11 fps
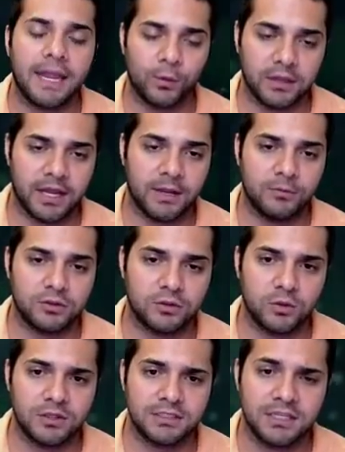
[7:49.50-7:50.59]
a reliable
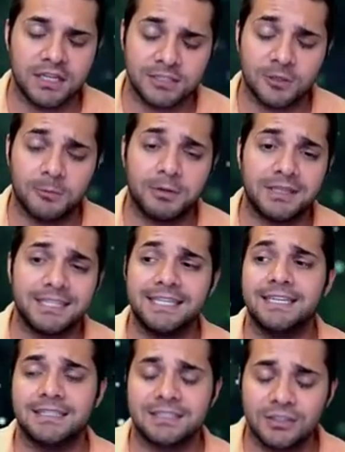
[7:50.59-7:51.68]
source. So
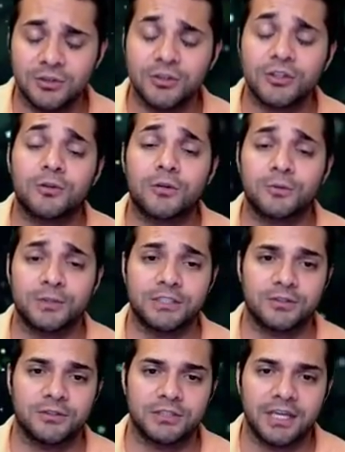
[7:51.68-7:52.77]
please do your own
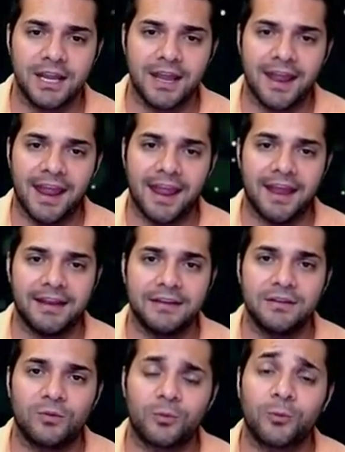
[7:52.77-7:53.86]
research and
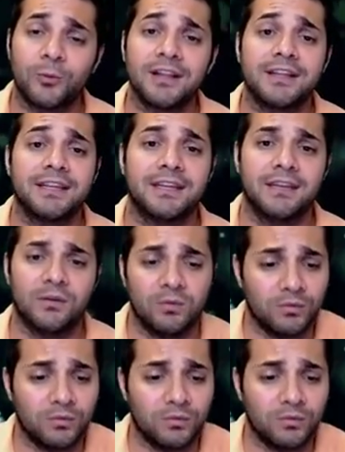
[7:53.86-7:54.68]
really